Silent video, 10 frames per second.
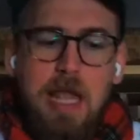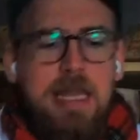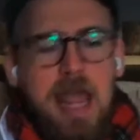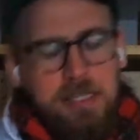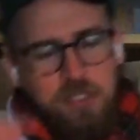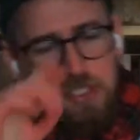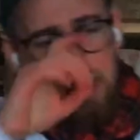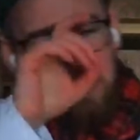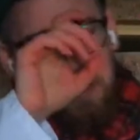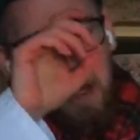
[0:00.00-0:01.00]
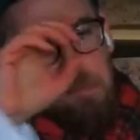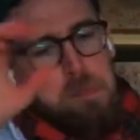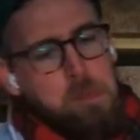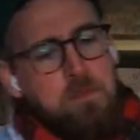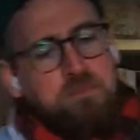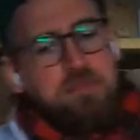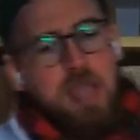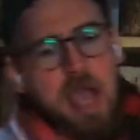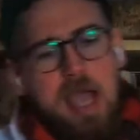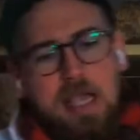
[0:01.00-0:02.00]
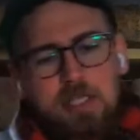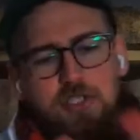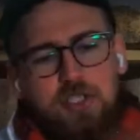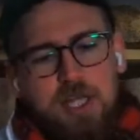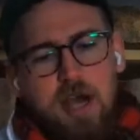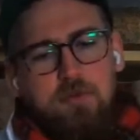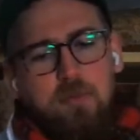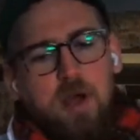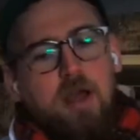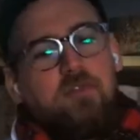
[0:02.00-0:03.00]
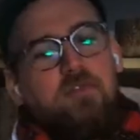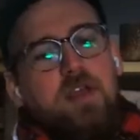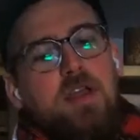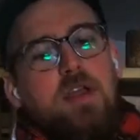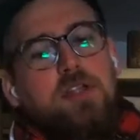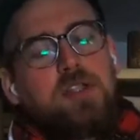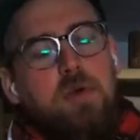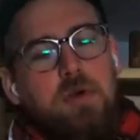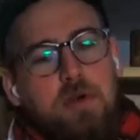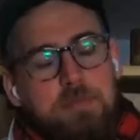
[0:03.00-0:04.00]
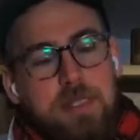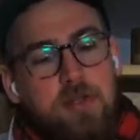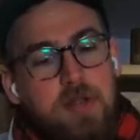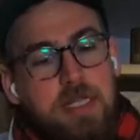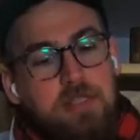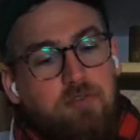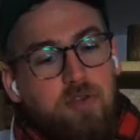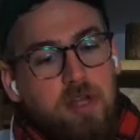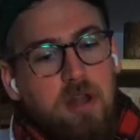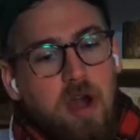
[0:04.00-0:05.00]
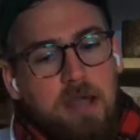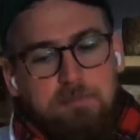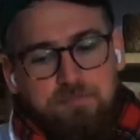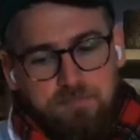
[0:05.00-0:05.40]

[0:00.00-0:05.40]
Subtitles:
Next cheese up, aged Tunworth. So I've been doing these for a client